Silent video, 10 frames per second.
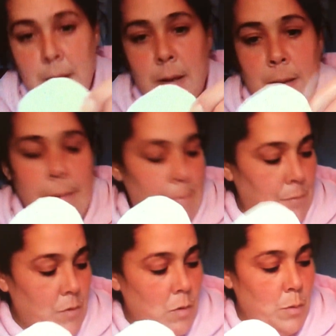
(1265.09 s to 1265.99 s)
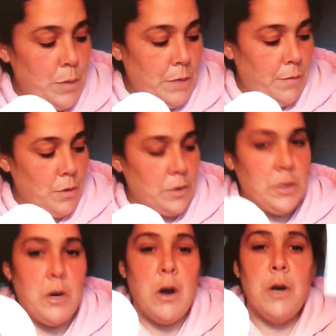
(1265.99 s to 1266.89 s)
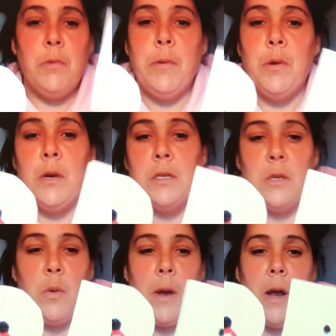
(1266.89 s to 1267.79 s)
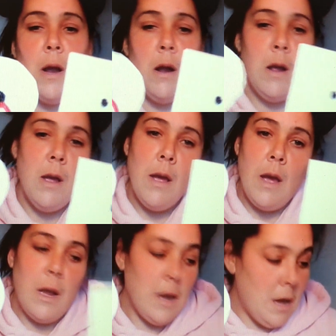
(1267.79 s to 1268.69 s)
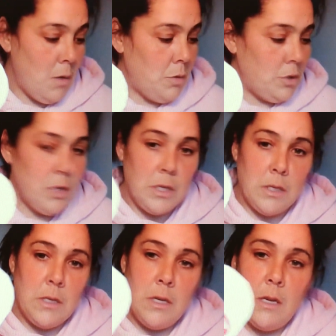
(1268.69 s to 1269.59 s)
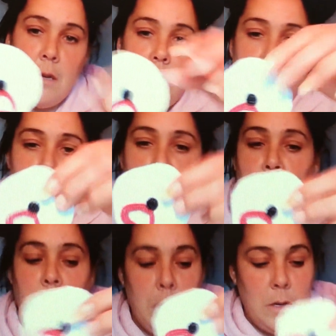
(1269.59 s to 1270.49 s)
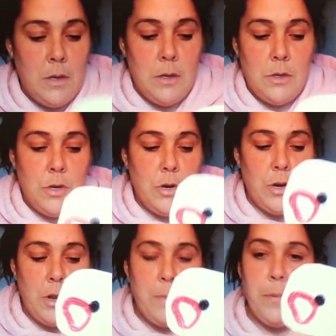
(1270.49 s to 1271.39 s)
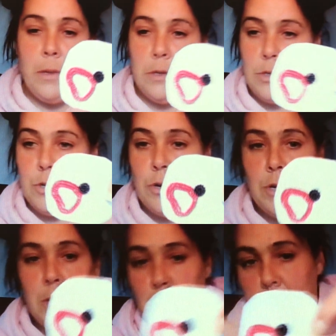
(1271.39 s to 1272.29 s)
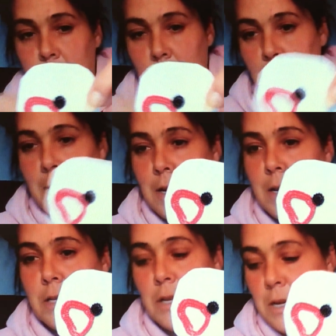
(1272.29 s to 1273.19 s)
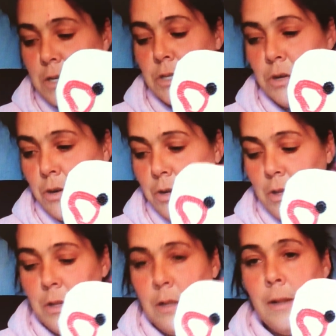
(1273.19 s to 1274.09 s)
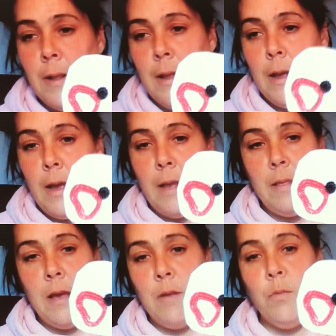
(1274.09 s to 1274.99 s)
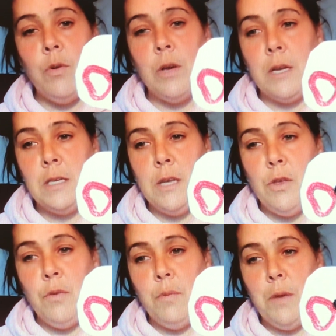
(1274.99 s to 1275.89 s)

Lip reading: So when we first started, we were a square, and now we'll just turn it up, cut it in a circle, and then we'll continue beading.